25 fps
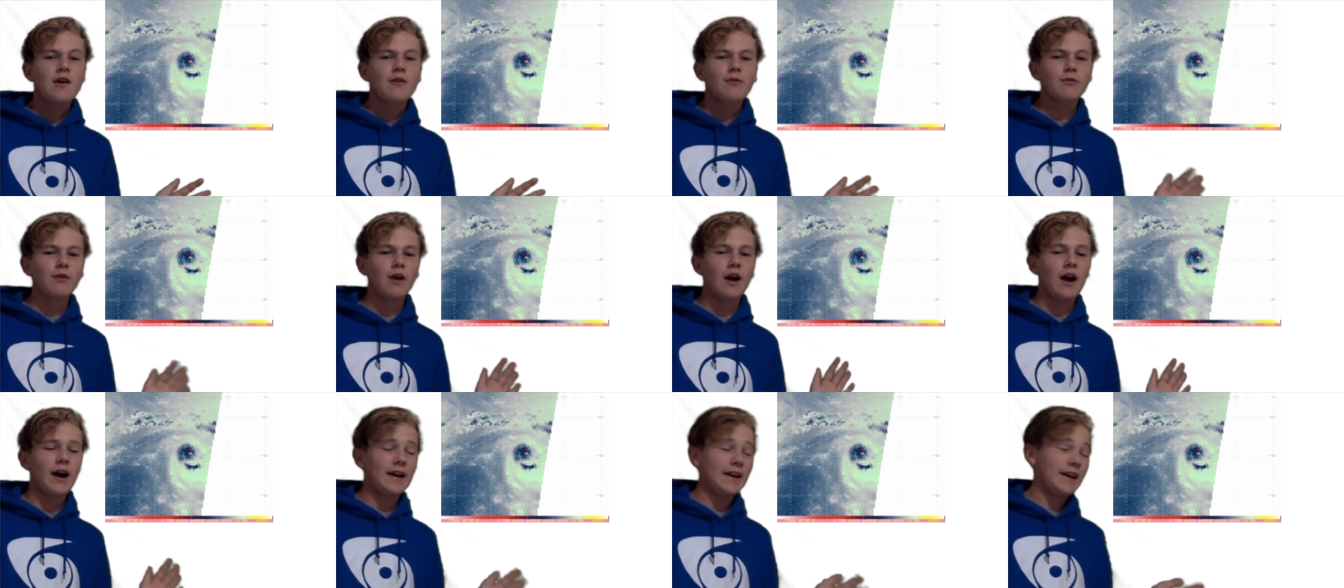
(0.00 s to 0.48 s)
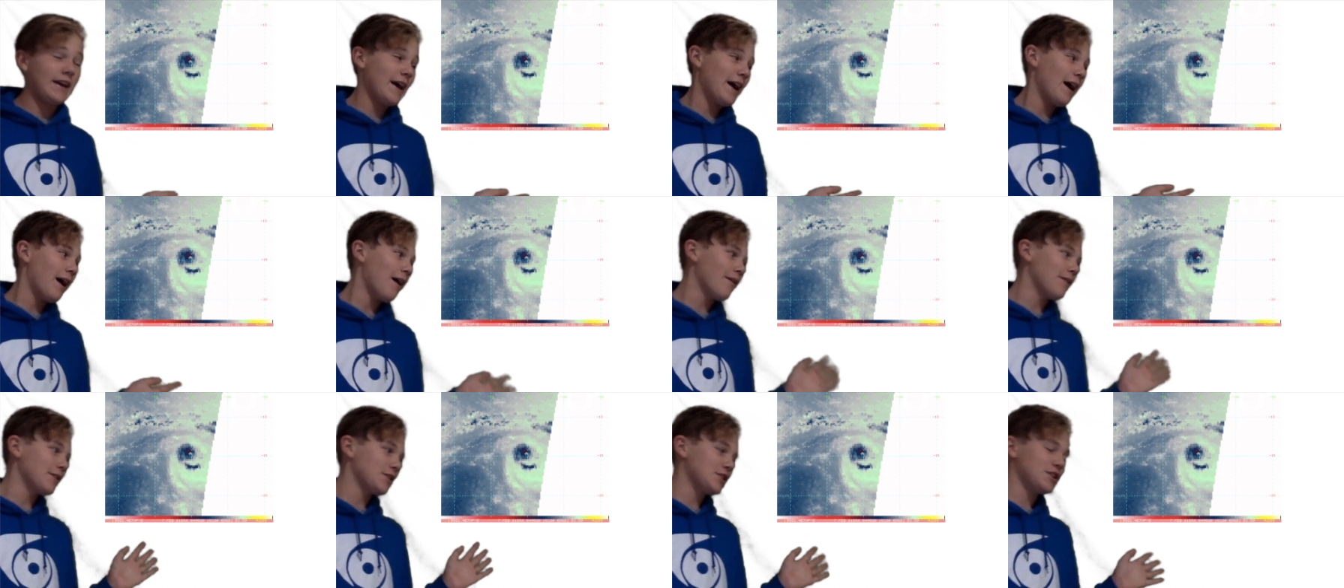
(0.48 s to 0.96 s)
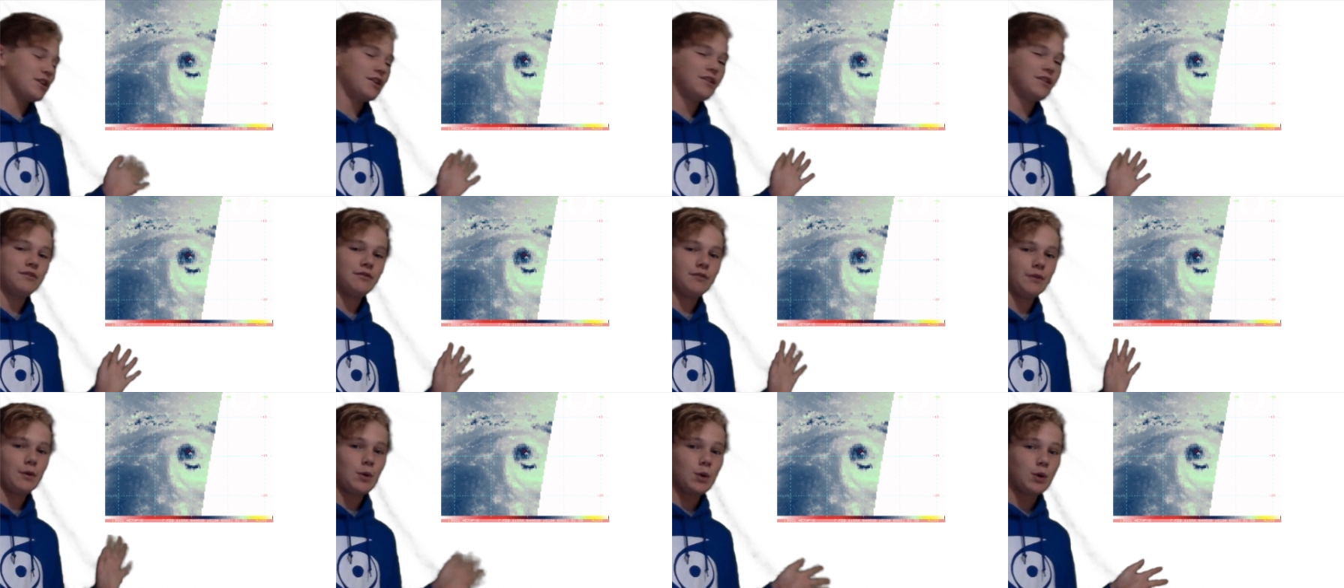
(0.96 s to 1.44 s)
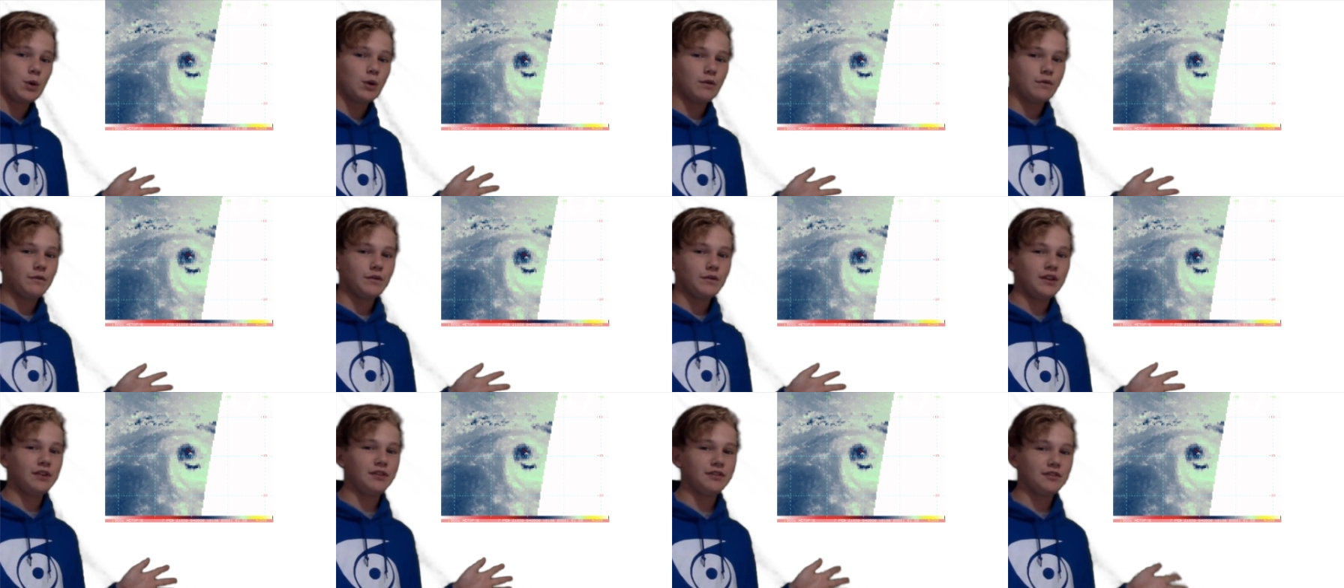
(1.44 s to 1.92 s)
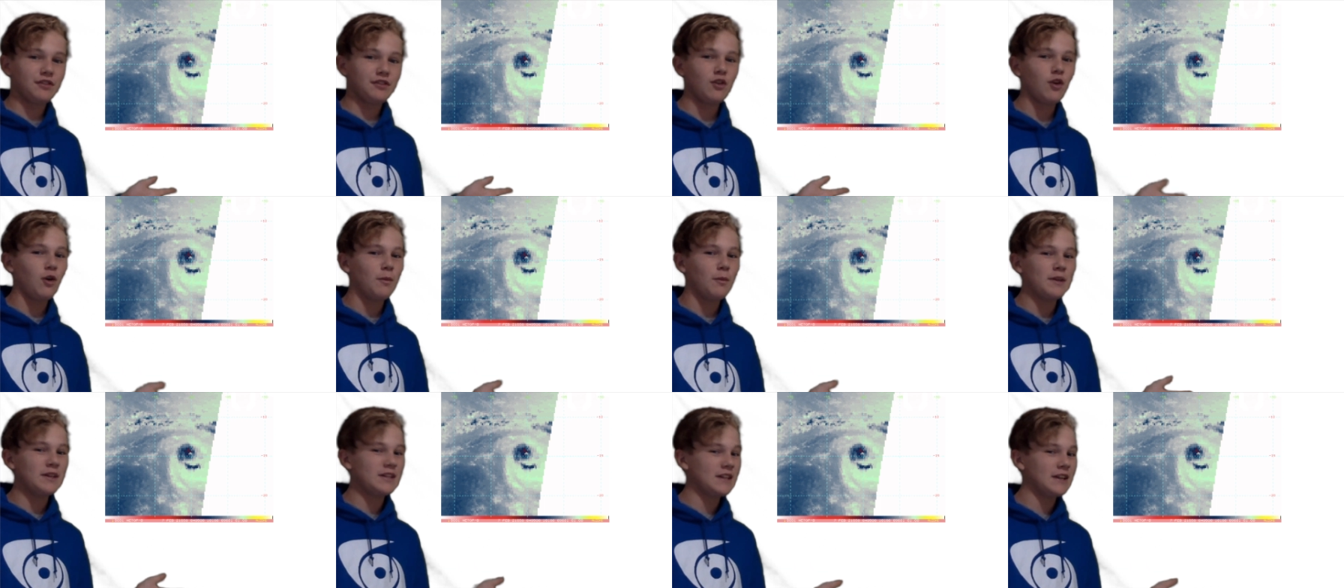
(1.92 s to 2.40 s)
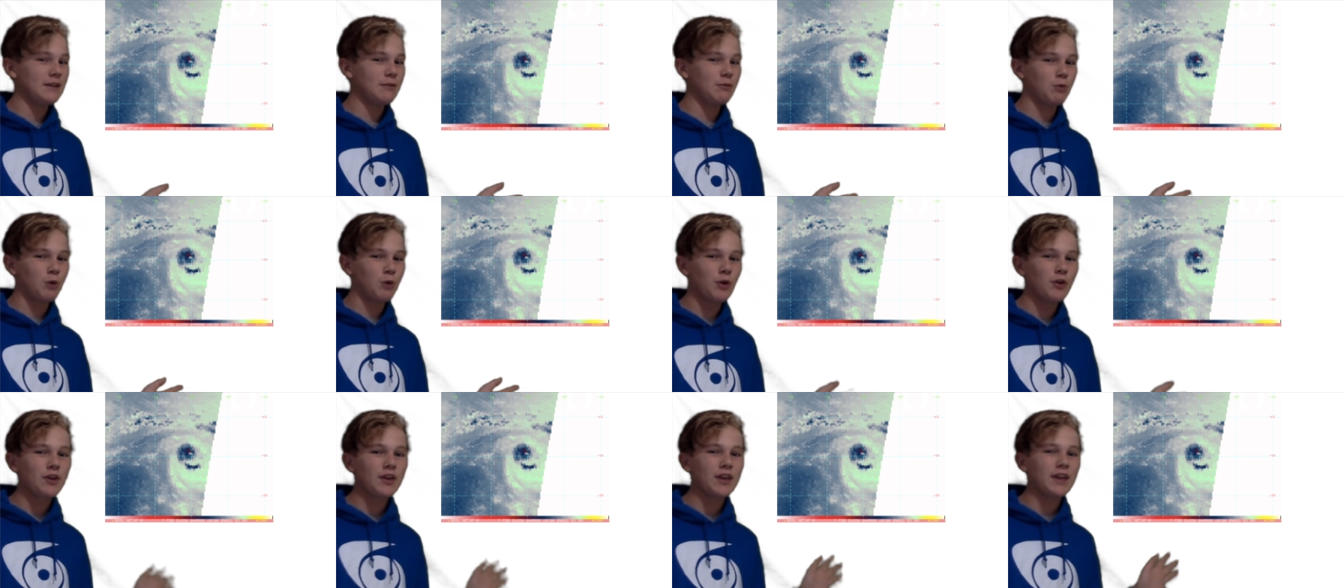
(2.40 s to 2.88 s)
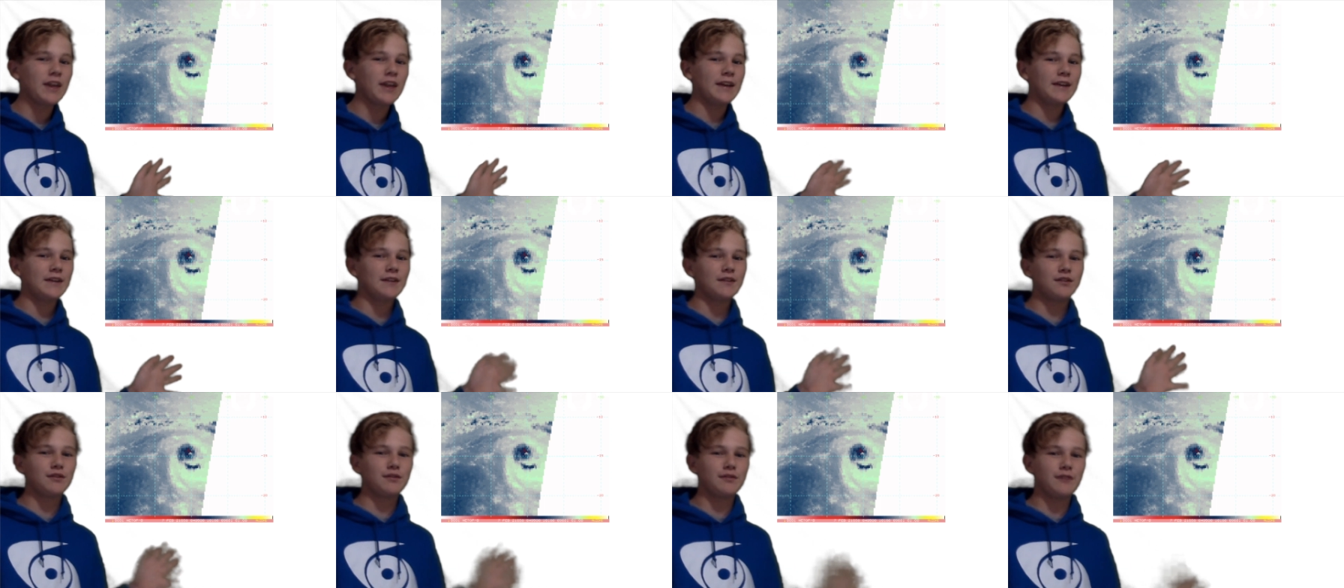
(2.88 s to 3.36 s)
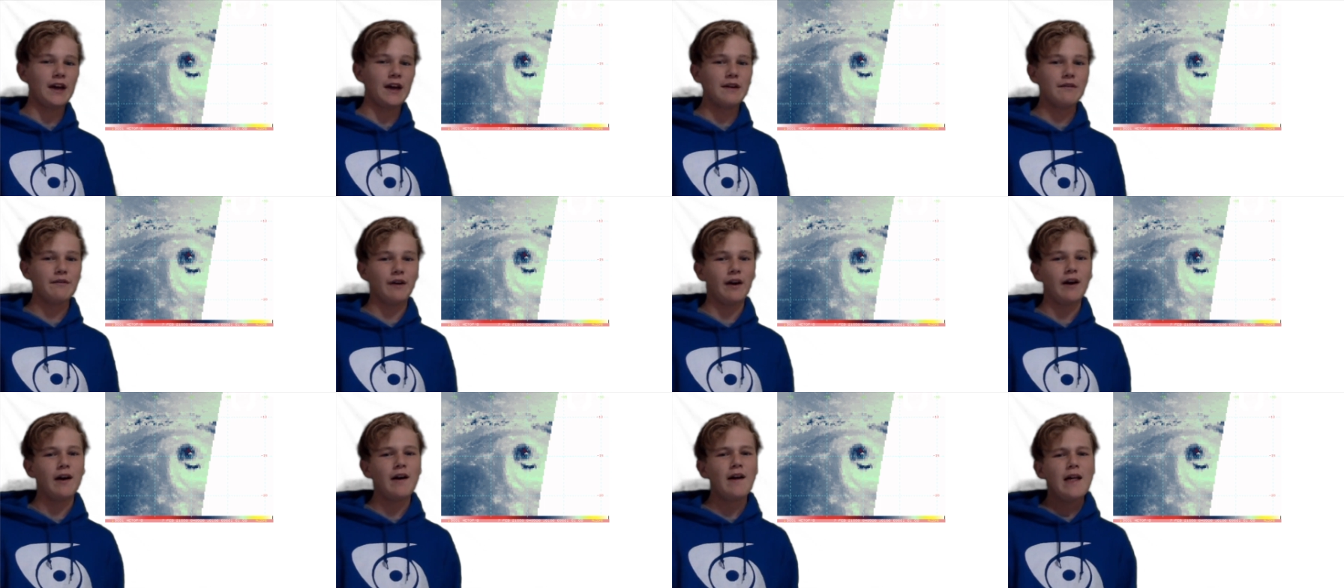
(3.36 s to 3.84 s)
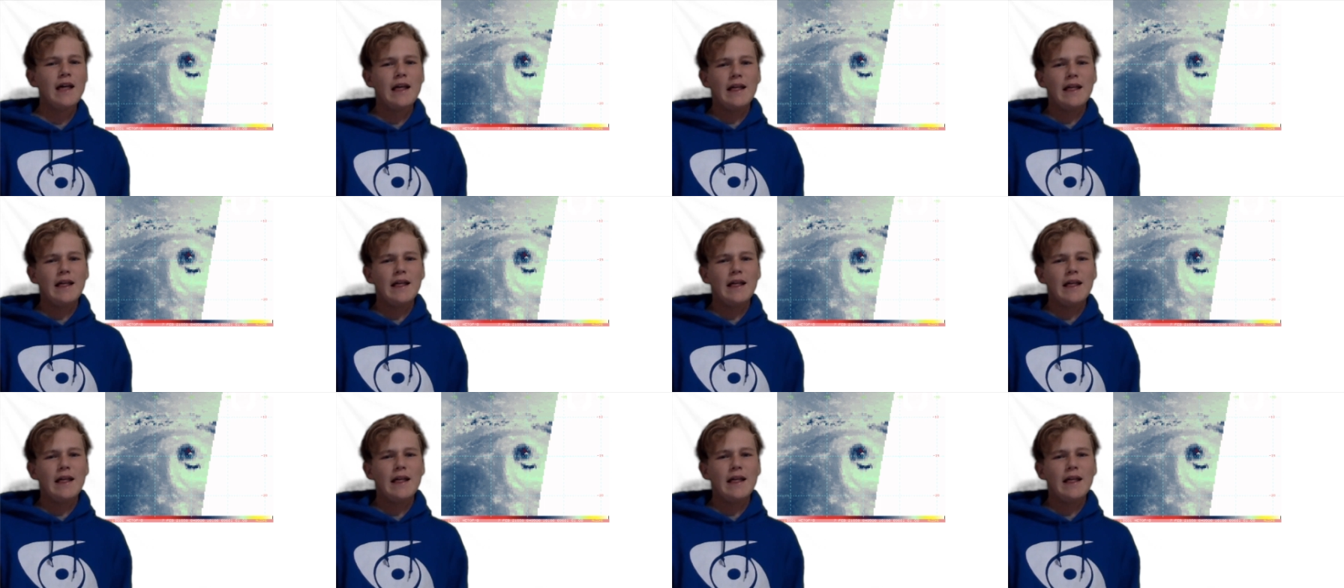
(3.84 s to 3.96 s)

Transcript: right now, which is very good for this storm indeed, working in its favour.